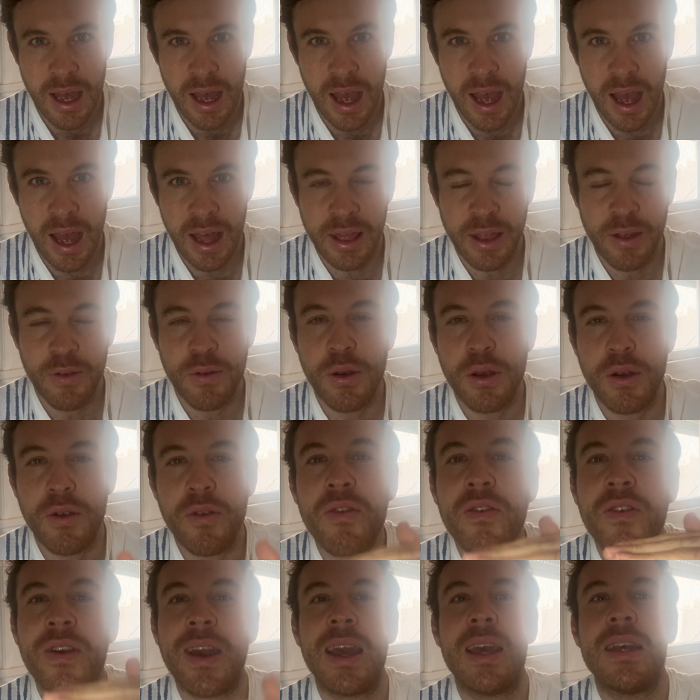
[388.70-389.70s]
And they've got a
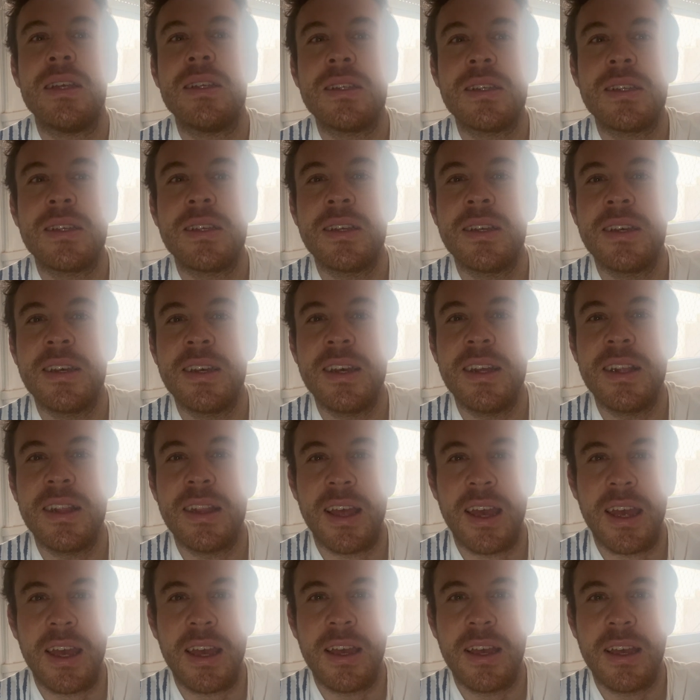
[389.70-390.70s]
face
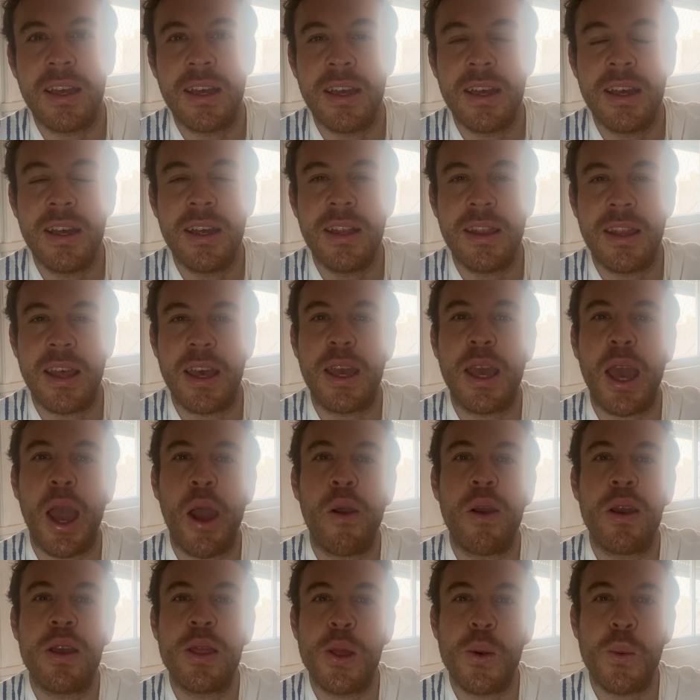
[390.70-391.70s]
like they're
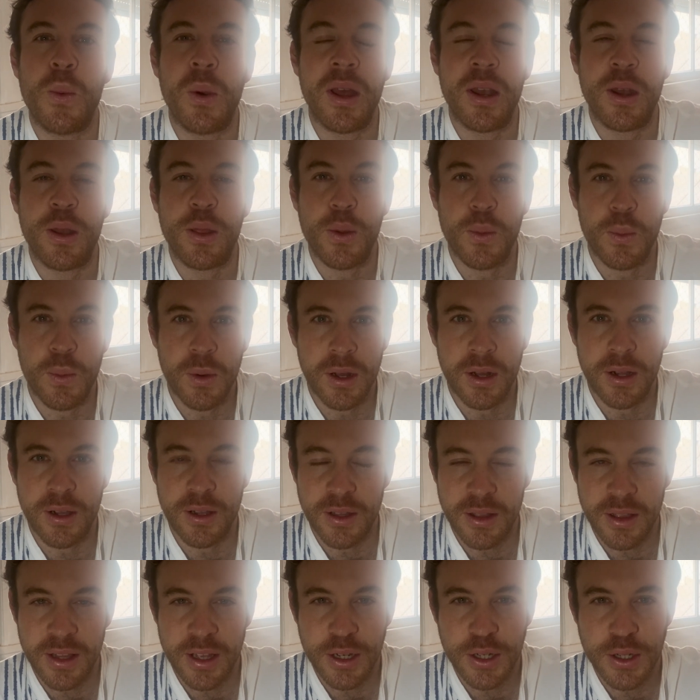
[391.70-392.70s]
carrying the weight of the world
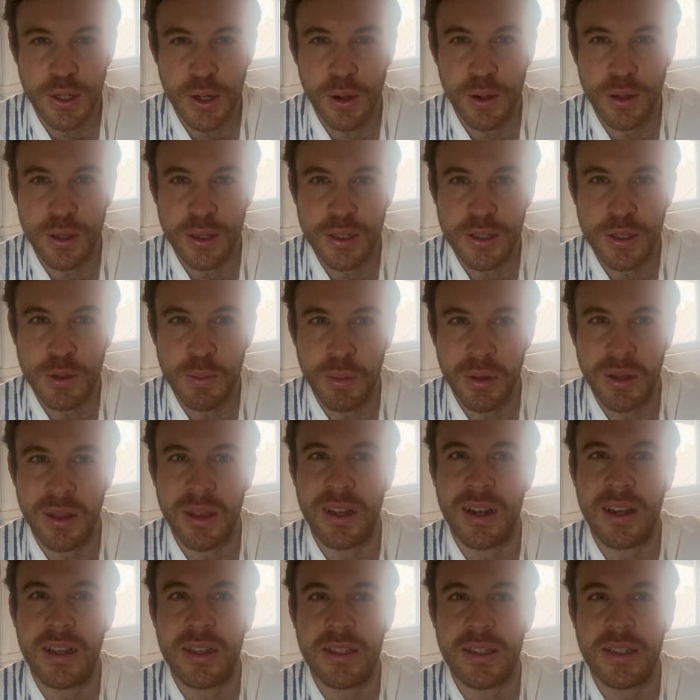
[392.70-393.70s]
on their shoulders, but that
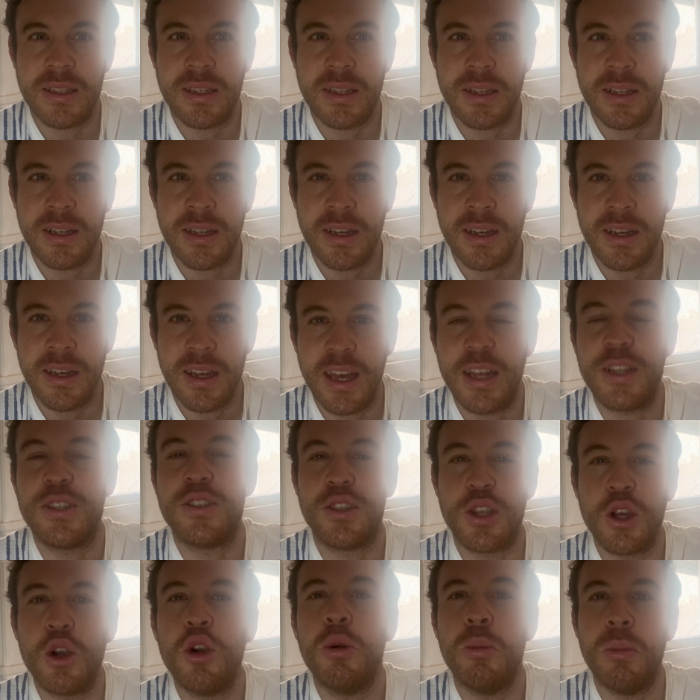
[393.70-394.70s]
it's
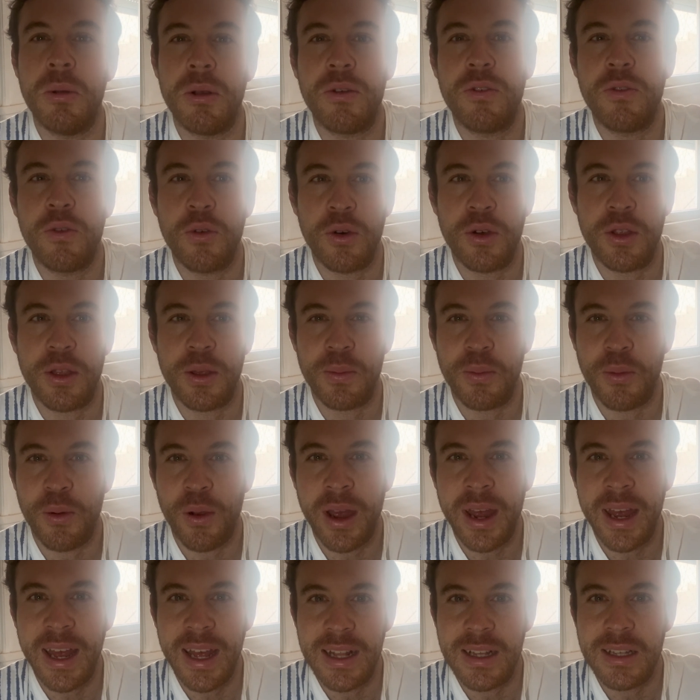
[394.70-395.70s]
doable for them,
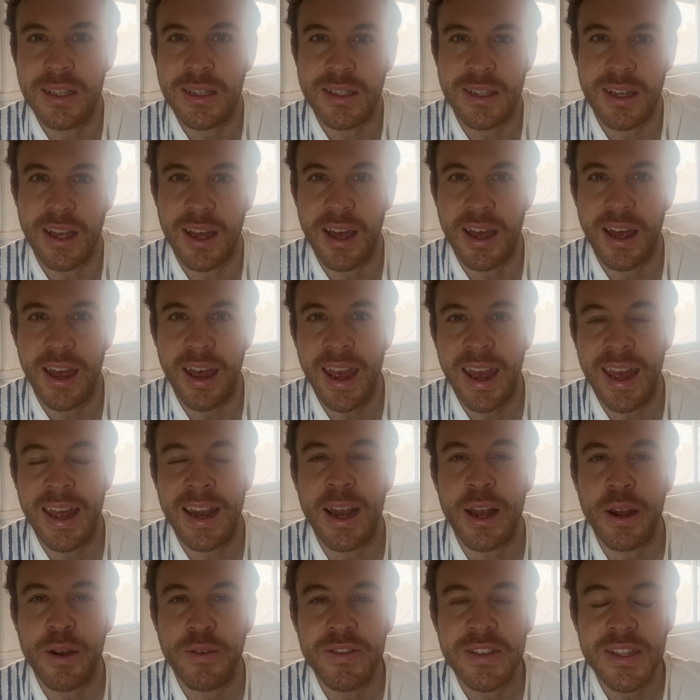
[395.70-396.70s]
right? It's 8
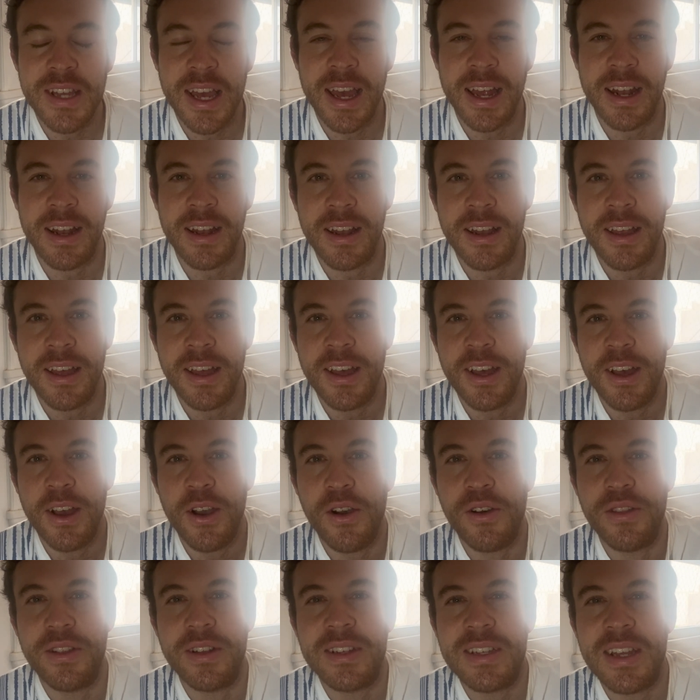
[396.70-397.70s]
out of 10
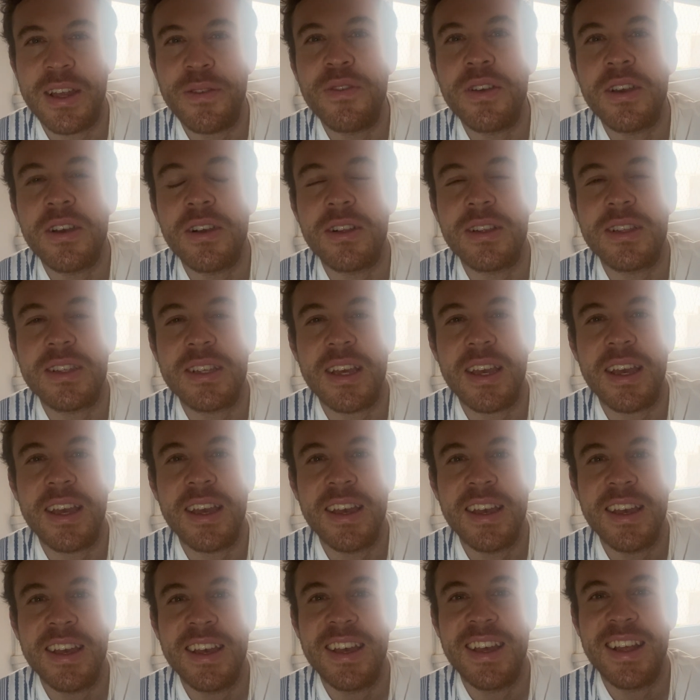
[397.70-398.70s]
on the difficulty
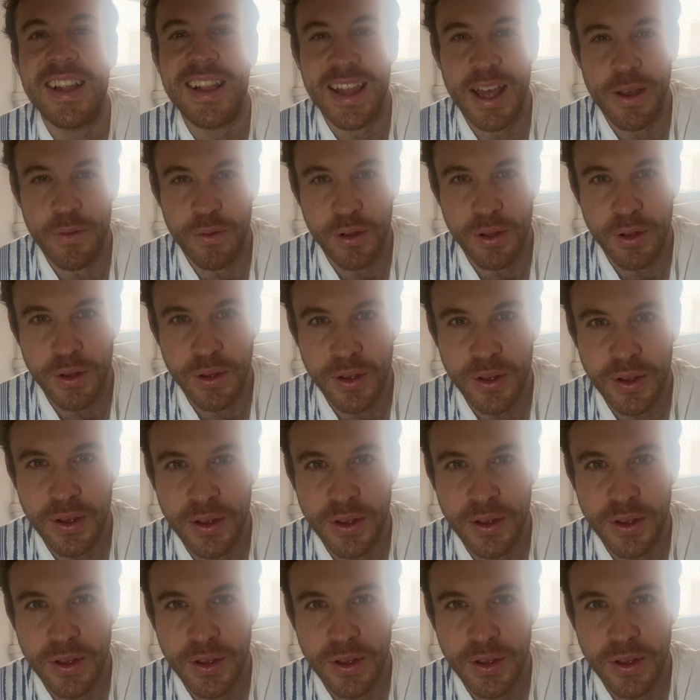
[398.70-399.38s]
level.